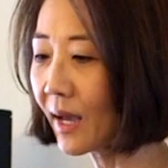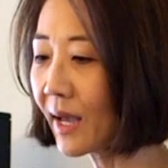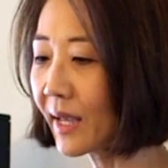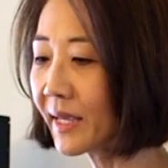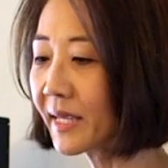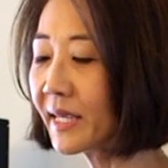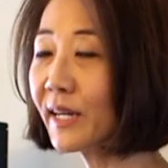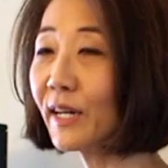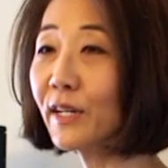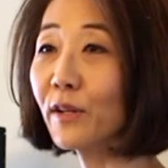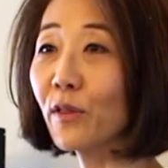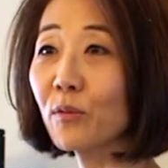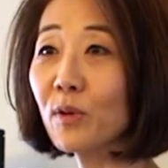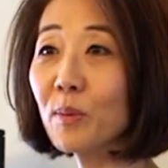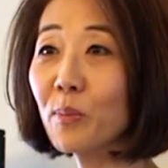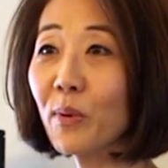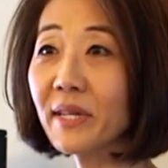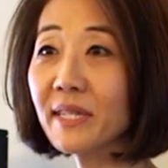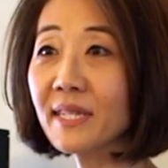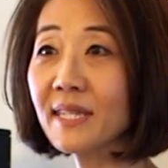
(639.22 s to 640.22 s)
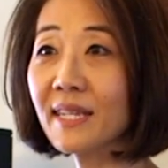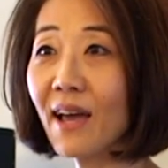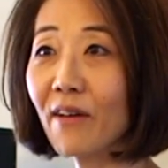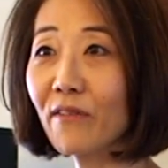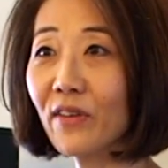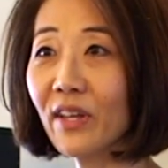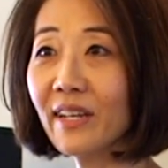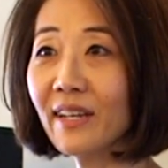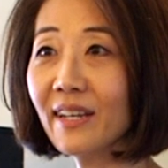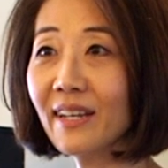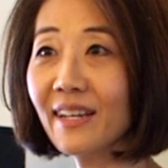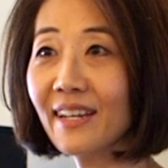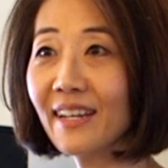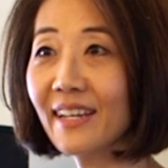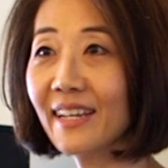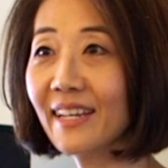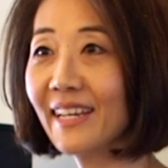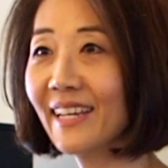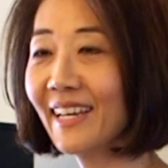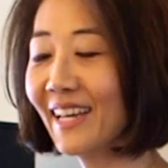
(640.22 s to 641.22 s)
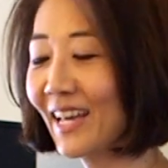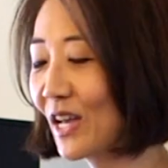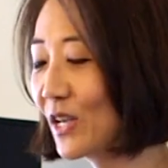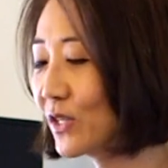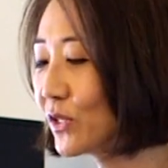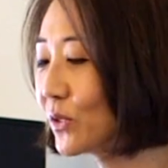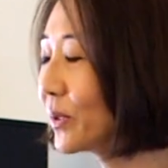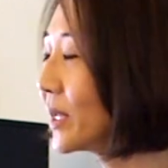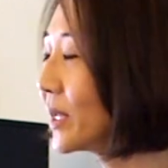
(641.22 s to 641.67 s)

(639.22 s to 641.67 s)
He got a 3.7, so